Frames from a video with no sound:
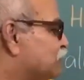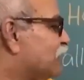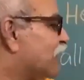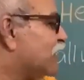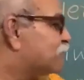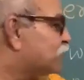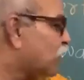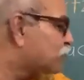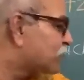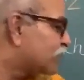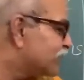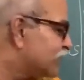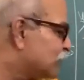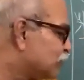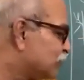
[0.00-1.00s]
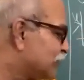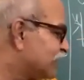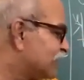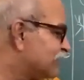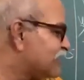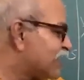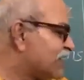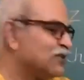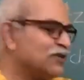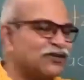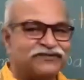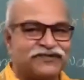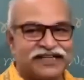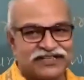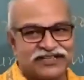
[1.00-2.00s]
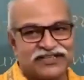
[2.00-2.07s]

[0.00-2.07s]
by properly choosing the value of